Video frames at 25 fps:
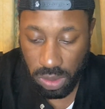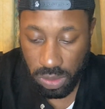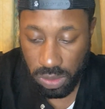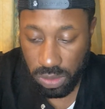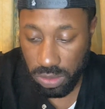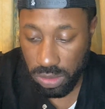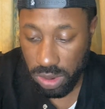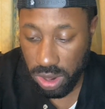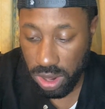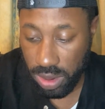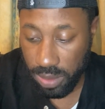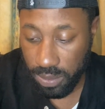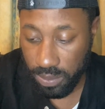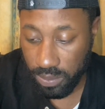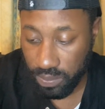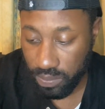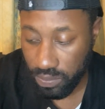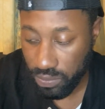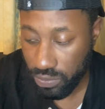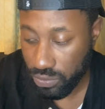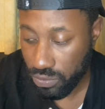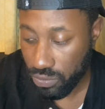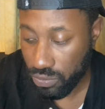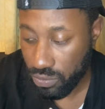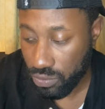Well,
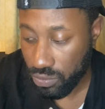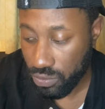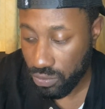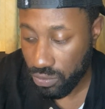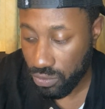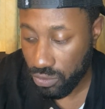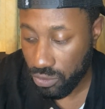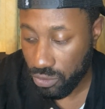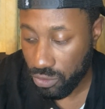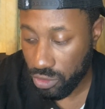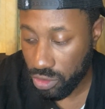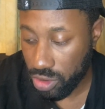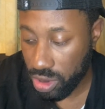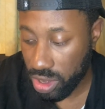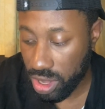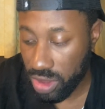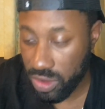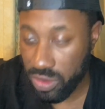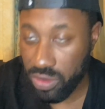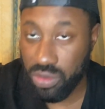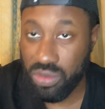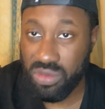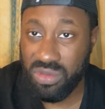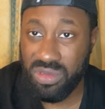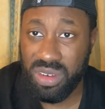
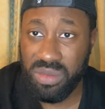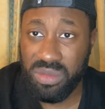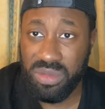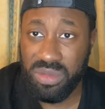regardless, there's only